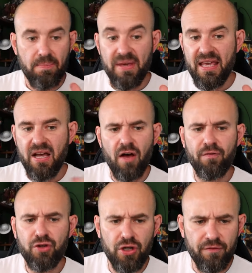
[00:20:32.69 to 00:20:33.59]
Be
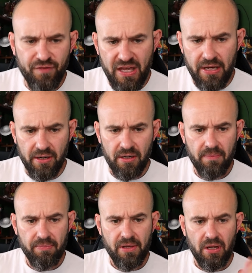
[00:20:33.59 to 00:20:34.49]
of good fear.
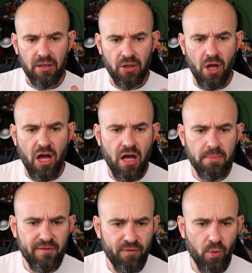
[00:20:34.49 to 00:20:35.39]

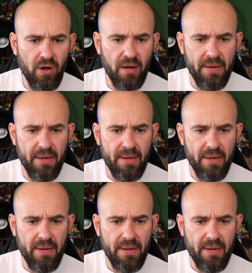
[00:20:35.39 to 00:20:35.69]
Long before